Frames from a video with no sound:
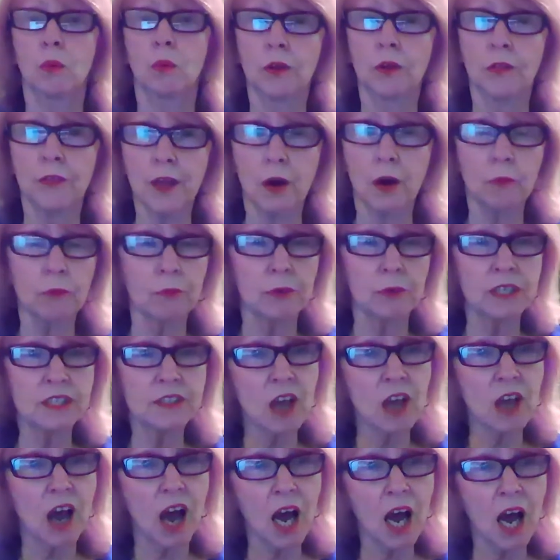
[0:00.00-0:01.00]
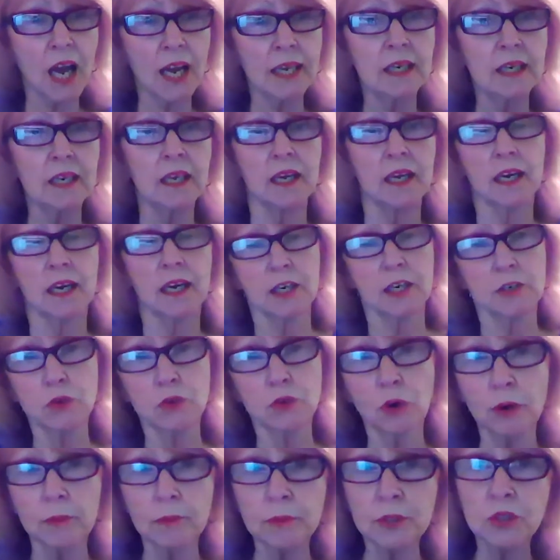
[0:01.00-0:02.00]
where they'll reside at
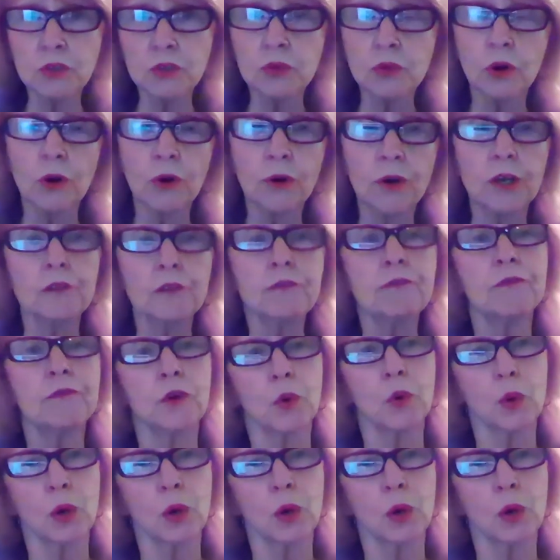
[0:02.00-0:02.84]
our dormitory